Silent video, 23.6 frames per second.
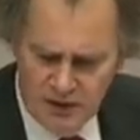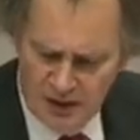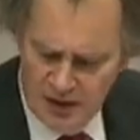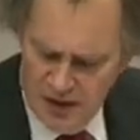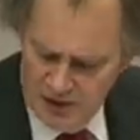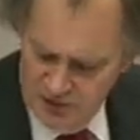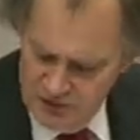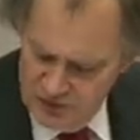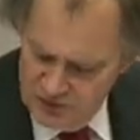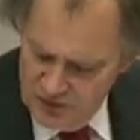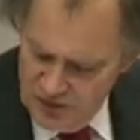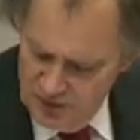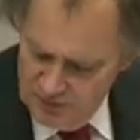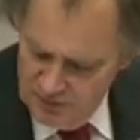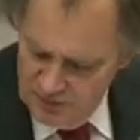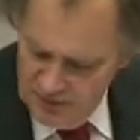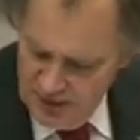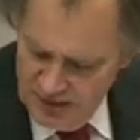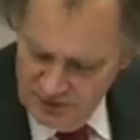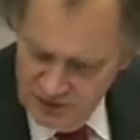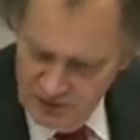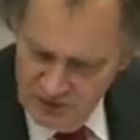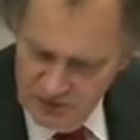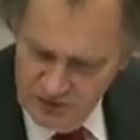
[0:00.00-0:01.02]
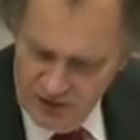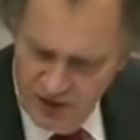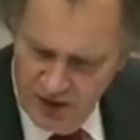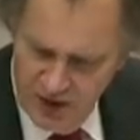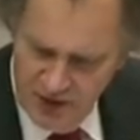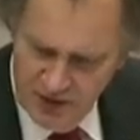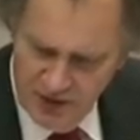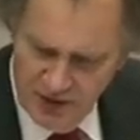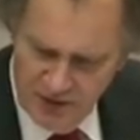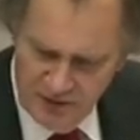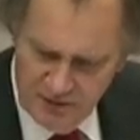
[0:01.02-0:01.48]
I'll skip that
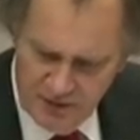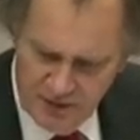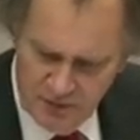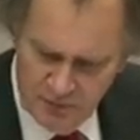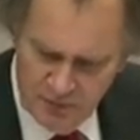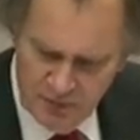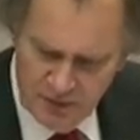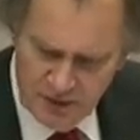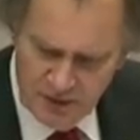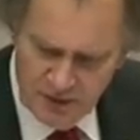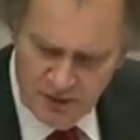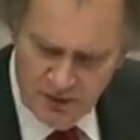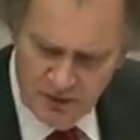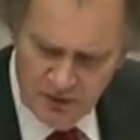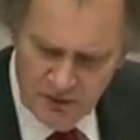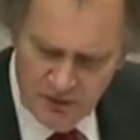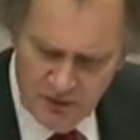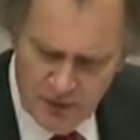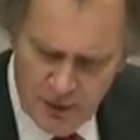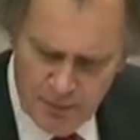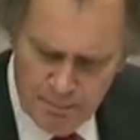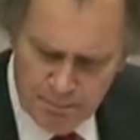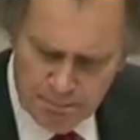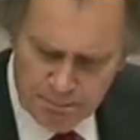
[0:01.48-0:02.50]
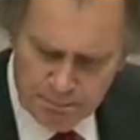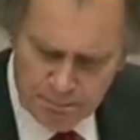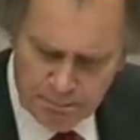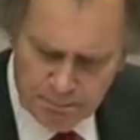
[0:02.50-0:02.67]
slide, I think, because. Um,